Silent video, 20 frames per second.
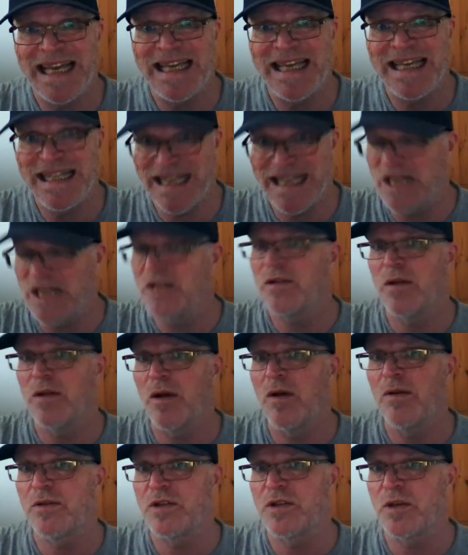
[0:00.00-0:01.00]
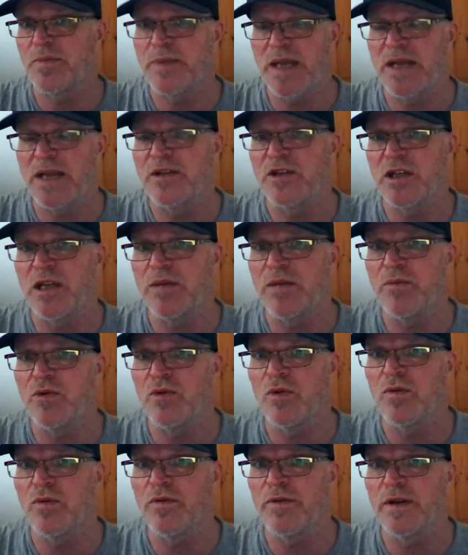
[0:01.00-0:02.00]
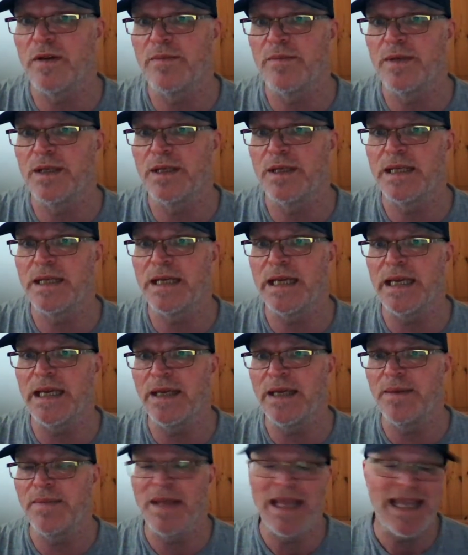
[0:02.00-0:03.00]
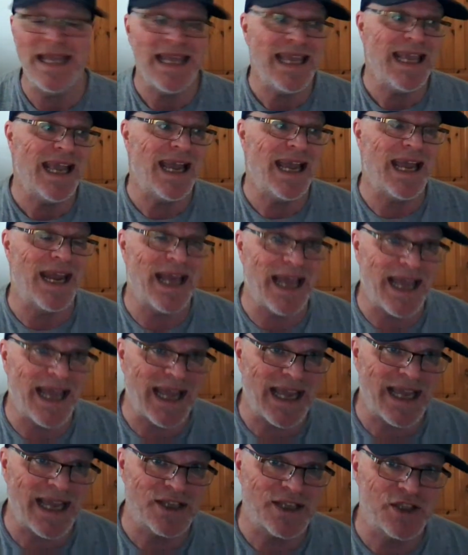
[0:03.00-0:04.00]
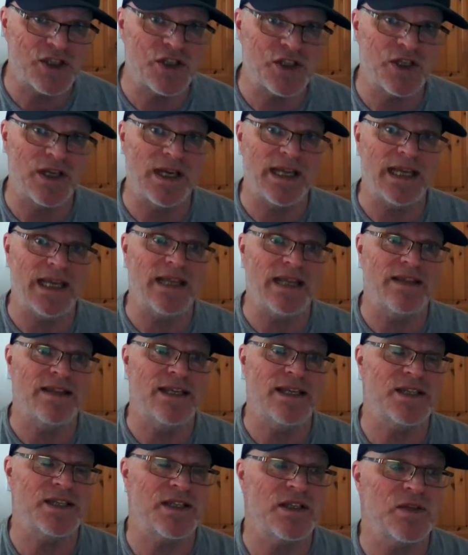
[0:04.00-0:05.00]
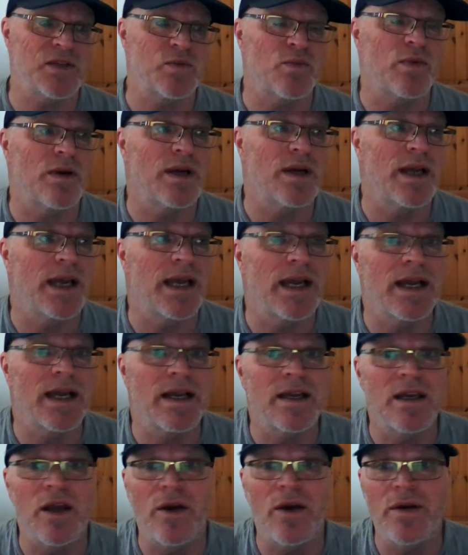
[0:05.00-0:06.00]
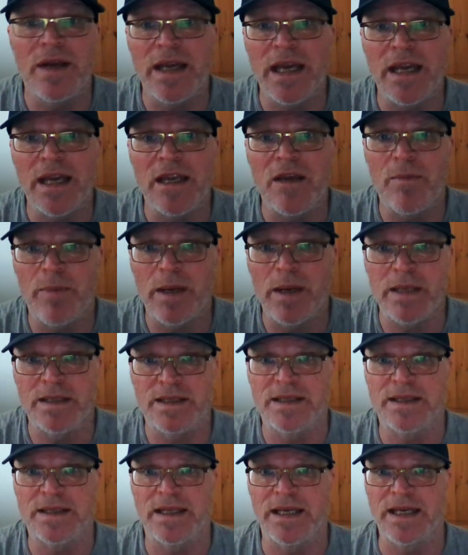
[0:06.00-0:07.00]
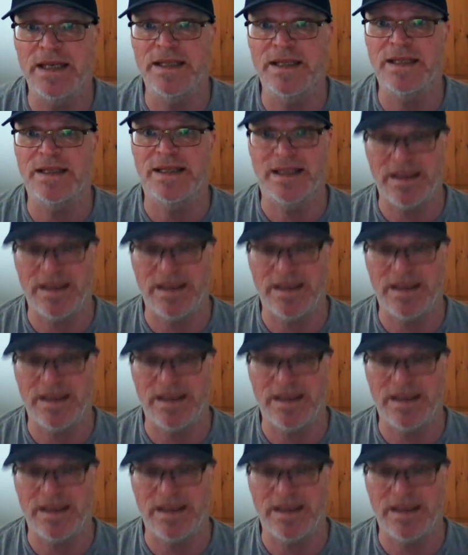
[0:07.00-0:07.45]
need substantially more vitamin D. And actually, this is where going to get your bloods tested,